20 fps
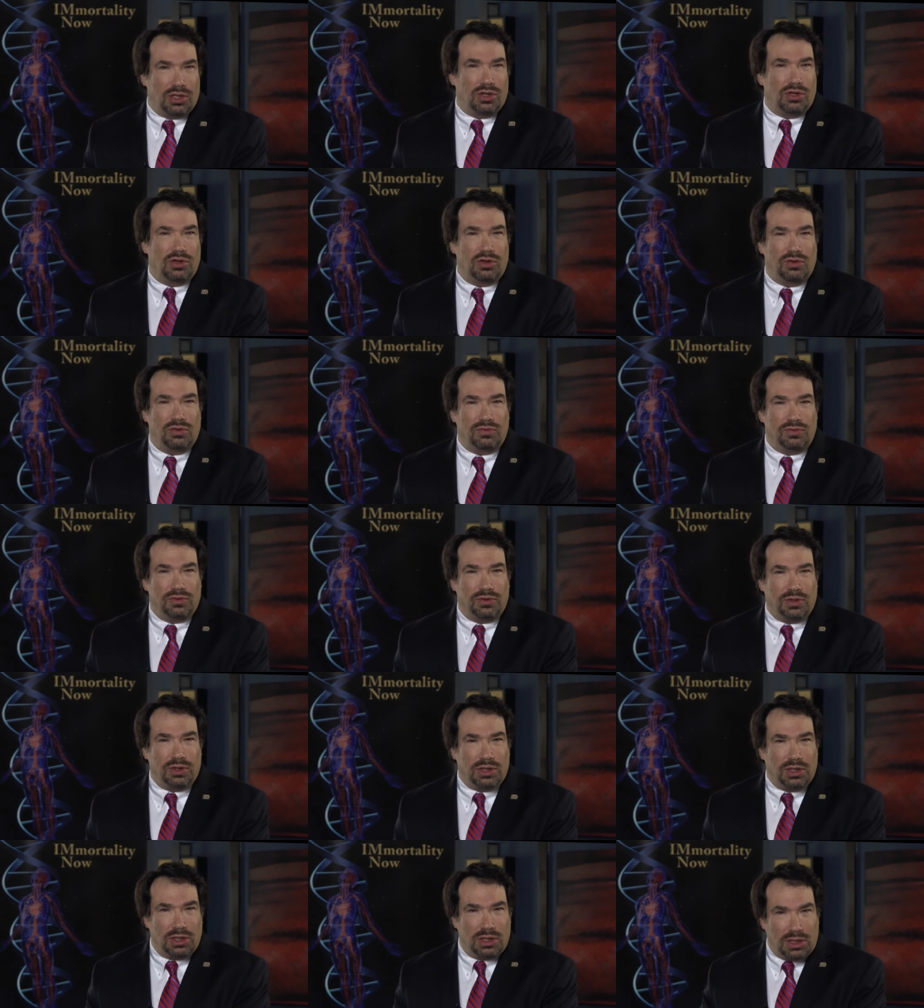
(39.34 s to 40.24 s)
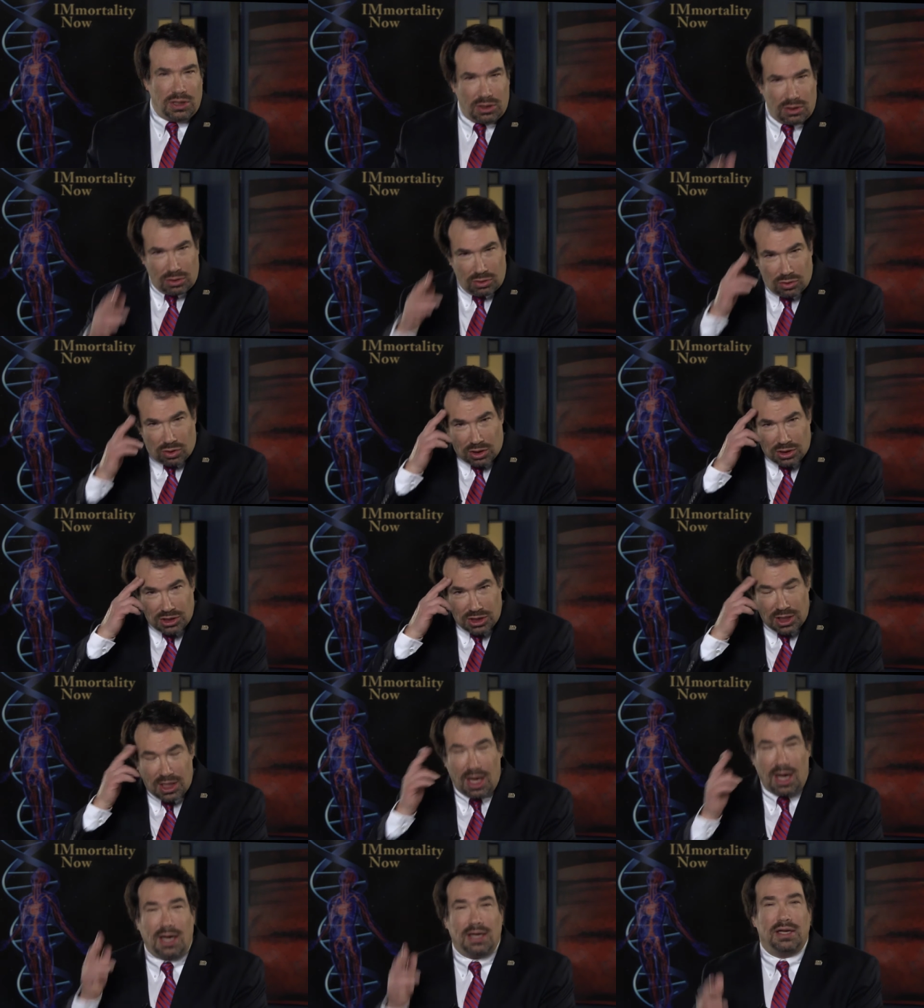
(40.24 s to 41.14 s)
over loss
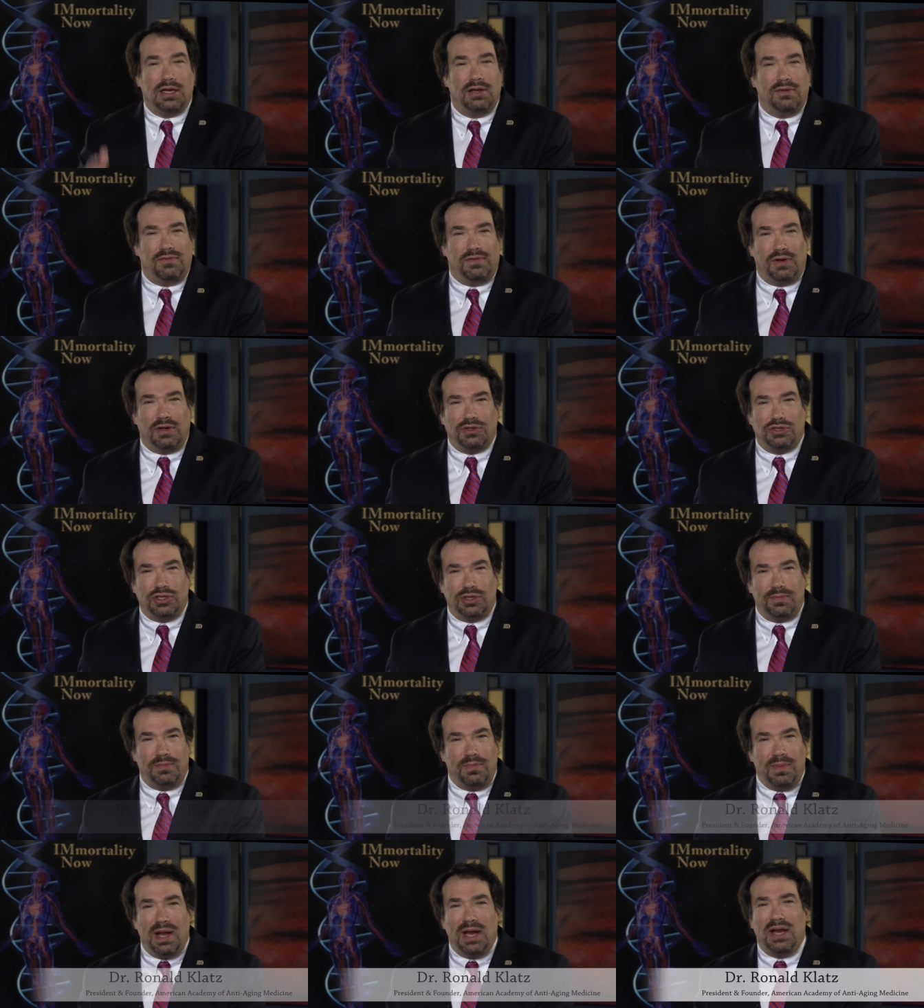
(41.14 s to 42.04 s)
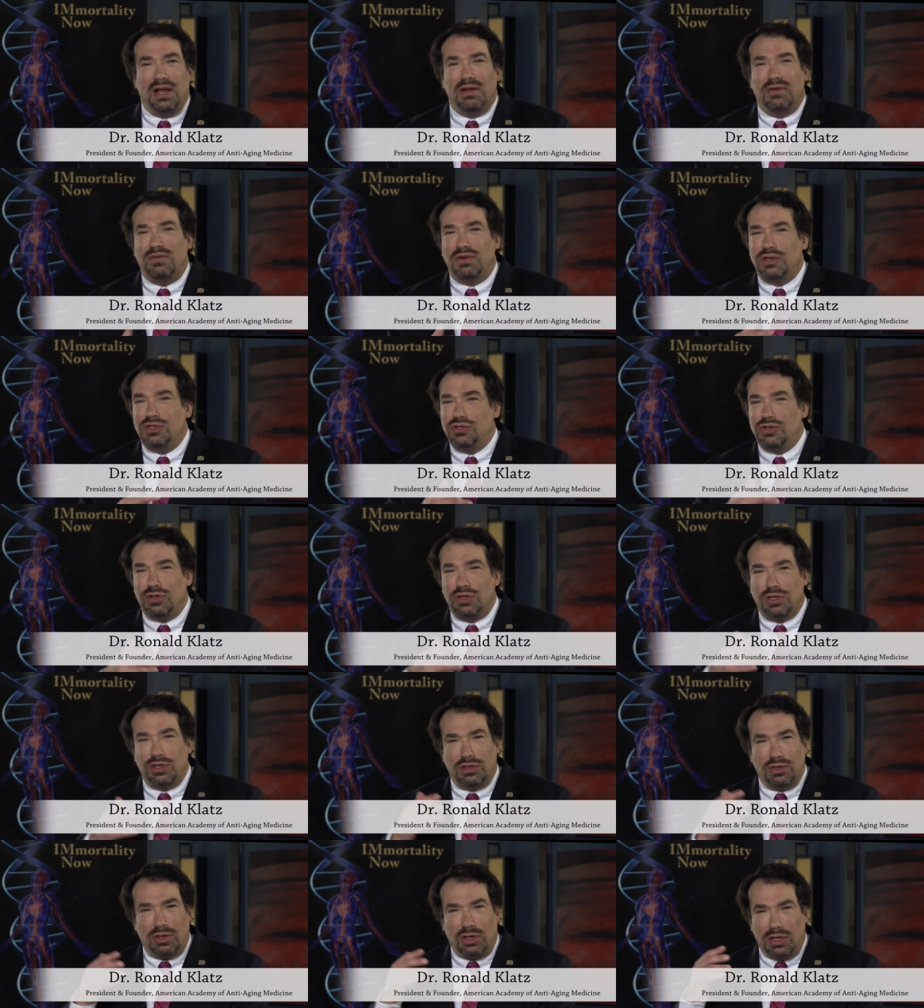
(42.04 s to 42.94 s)
of cognitive function. Many of us are,
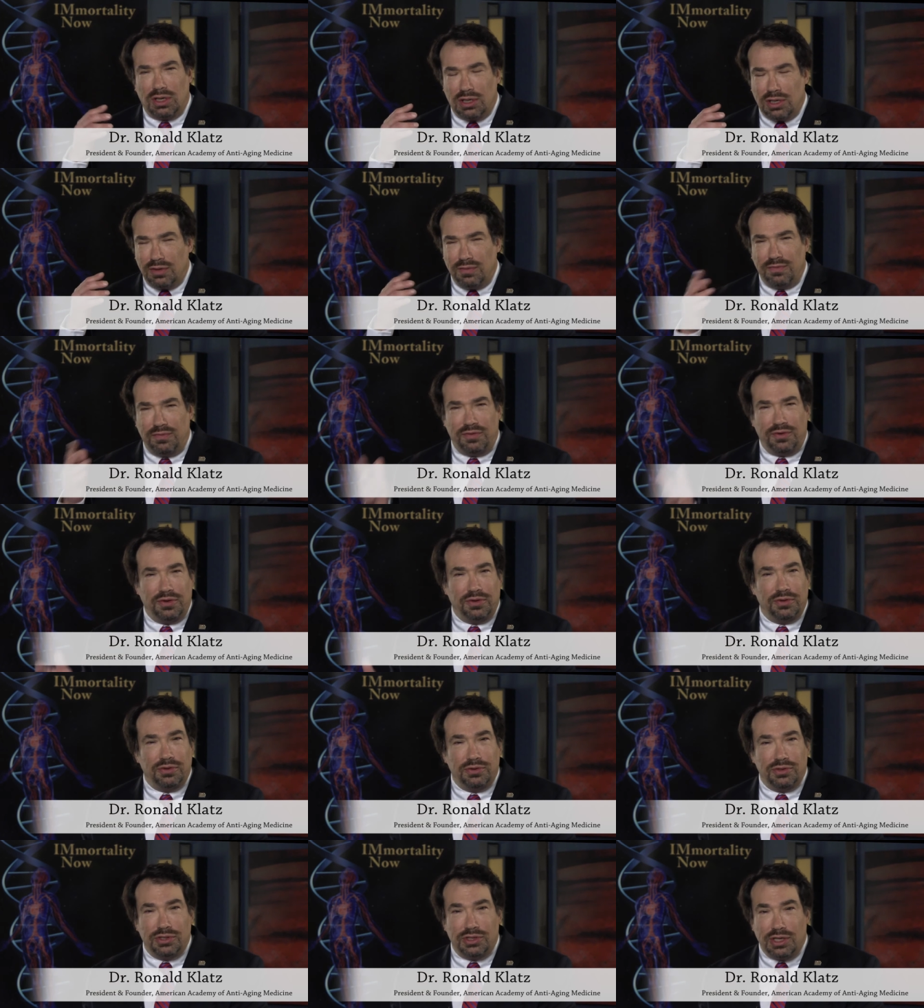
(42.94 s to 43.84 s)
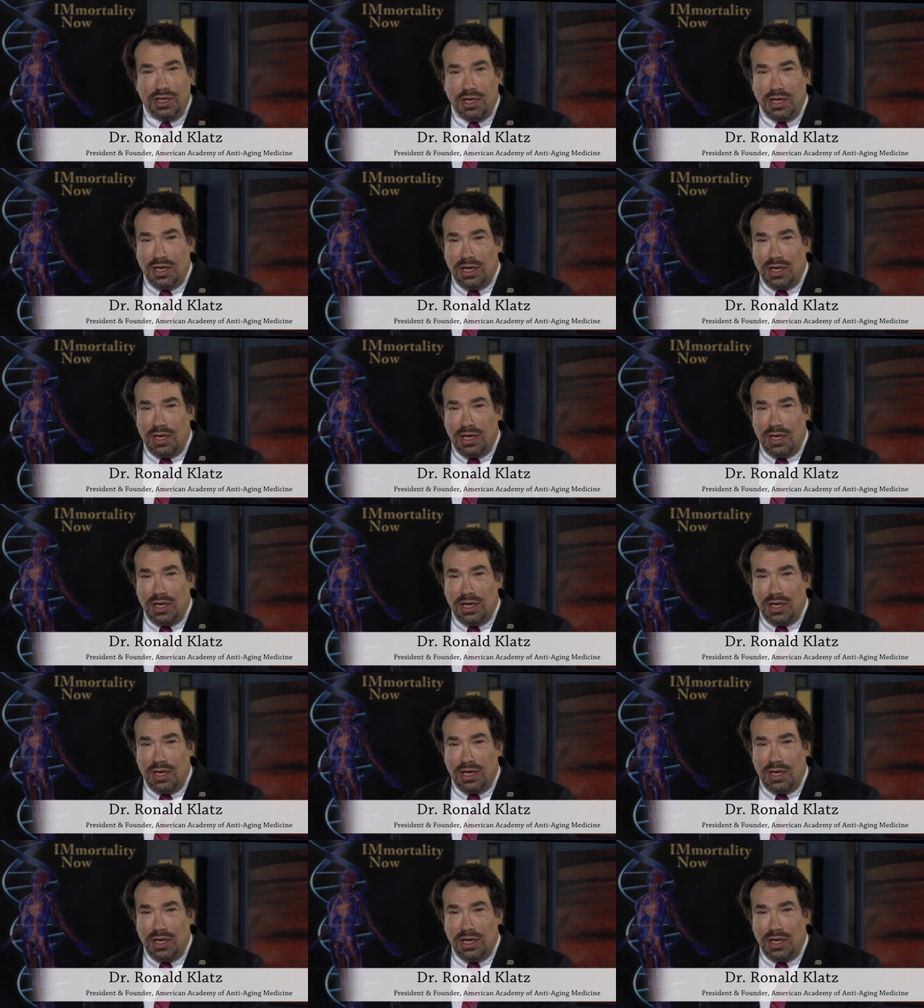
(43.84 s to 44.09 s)
are confused.